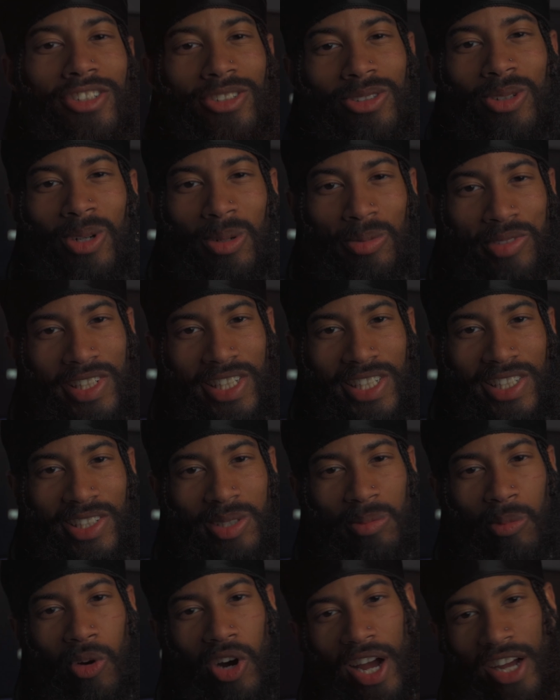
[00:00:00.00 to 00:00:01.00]
You know what I'm saying? It's
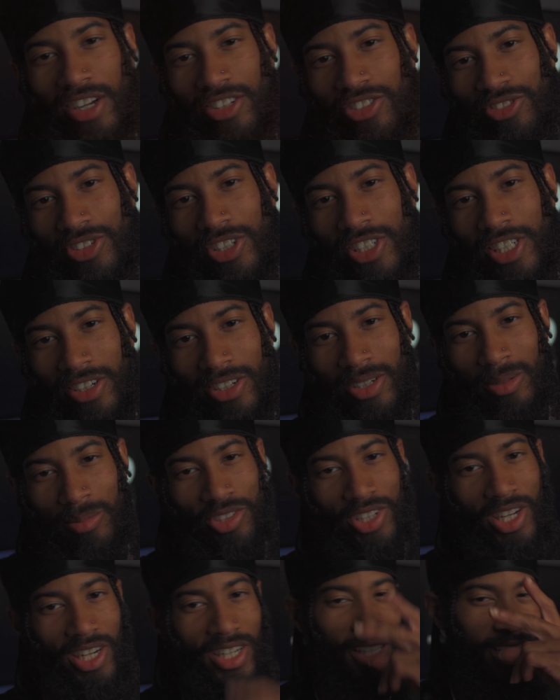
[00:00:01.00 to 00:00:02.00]
your boy Ashton Royale, and I'm
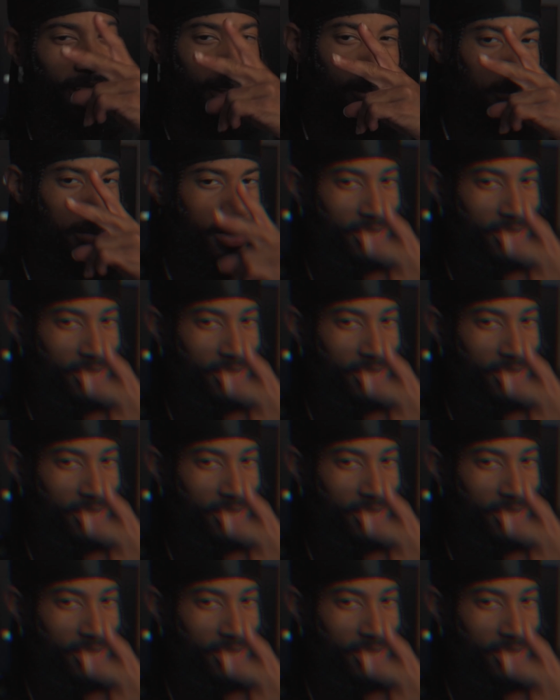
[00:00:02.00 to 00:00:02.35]
signing out.